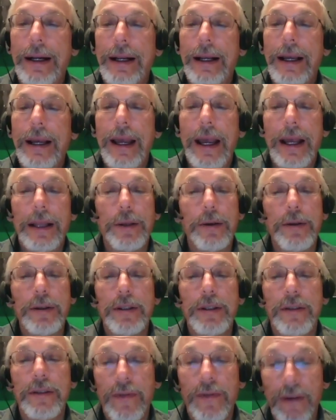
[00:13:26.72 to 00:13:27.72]
it
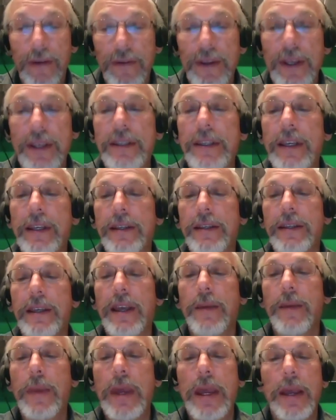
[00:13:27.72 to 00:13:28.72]
loses 56
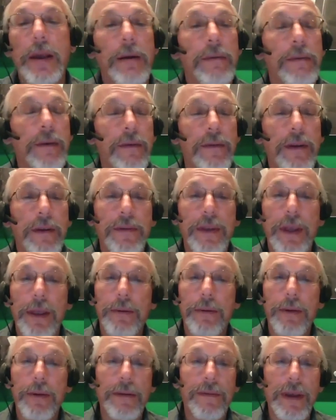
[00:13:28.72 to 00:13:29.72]
dB over
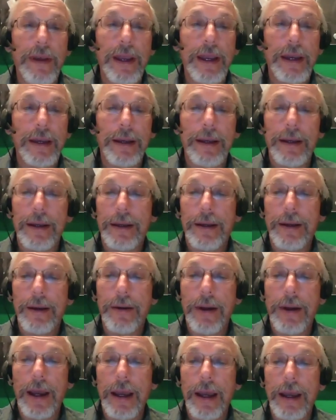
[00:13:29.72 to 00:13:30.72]
53 feet,
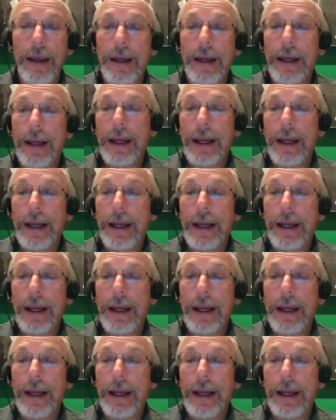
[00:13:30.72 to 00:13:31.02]
okay?